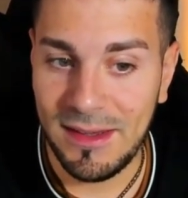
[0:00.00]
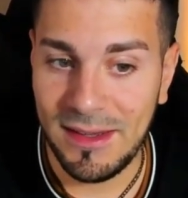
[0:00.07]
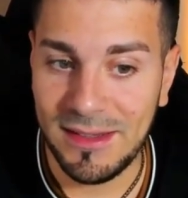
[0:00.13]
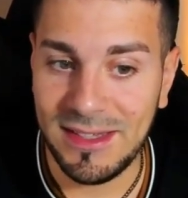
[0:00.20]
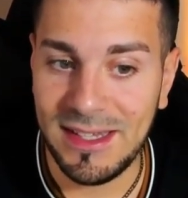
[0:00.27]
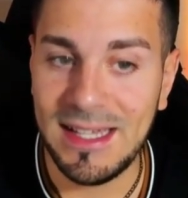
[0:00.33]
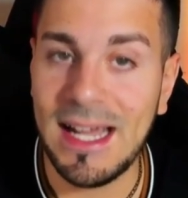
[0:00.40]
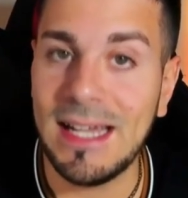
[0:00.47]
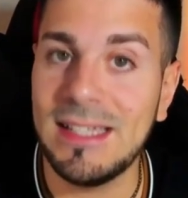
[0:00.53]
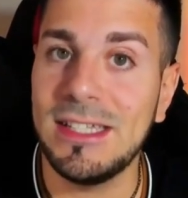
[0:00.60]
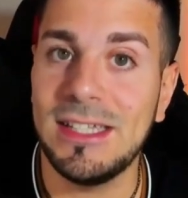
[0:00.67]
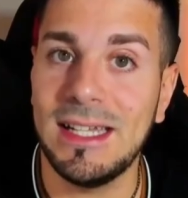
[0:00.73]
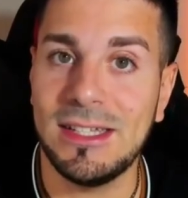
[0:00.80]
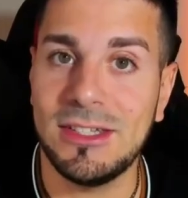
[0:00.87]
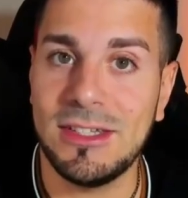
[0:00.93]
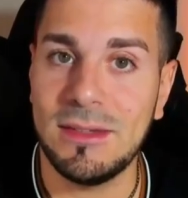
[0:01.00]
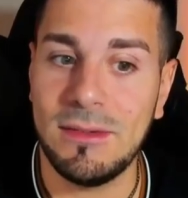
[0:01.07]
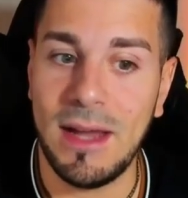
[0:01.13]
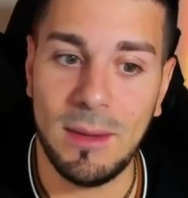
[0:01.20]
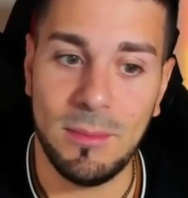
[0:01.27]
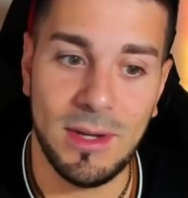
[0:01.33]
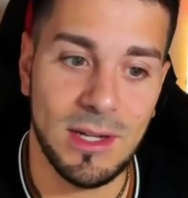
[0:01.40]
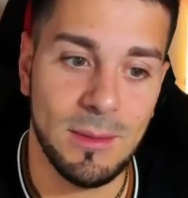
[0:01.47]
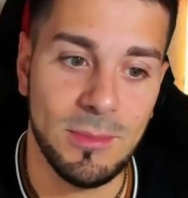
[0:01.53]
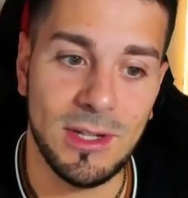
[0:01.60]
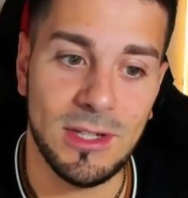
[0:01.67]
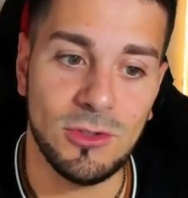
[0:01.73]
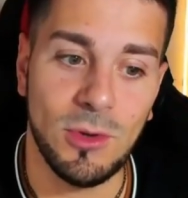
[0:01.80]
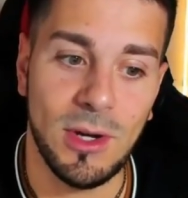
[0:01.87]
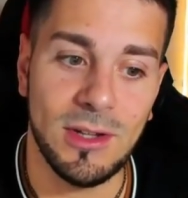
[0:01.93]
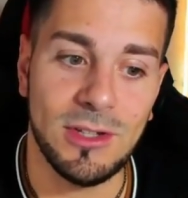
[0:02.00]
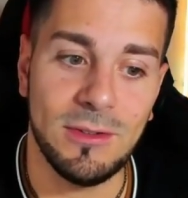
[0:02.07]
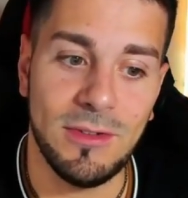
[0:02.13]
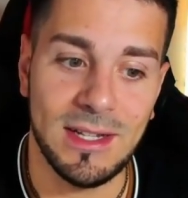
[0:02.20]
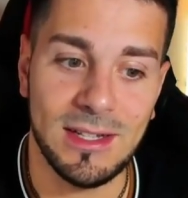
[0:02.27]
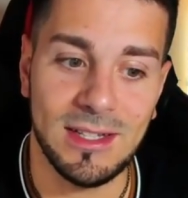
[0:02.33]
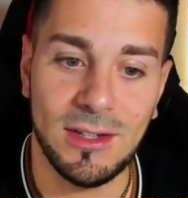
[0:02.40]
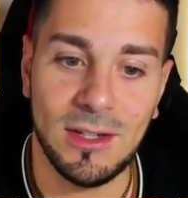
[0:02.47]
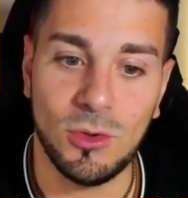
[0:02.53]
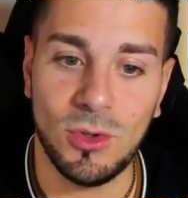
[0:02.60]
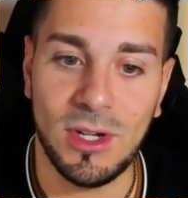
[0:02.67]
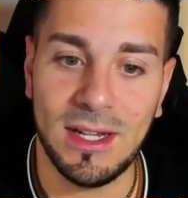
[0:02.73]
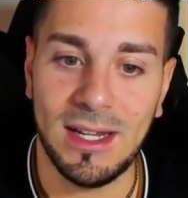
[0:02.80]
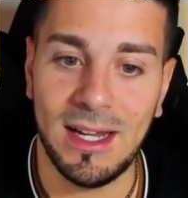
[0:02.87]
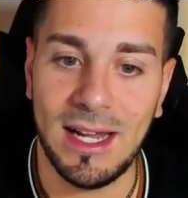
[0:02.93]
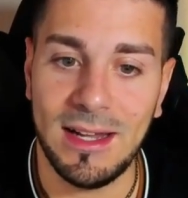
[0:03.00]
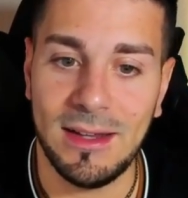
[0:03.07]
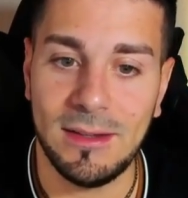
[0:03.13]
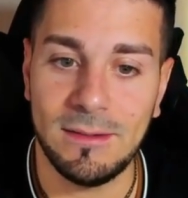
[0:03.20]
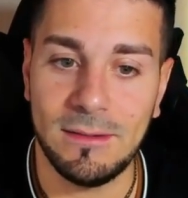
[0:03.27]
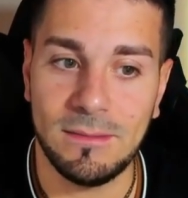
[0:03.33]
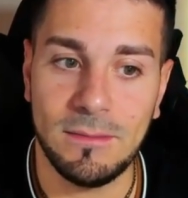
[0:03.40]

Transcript: See a6, developing a piece while defending the queen, and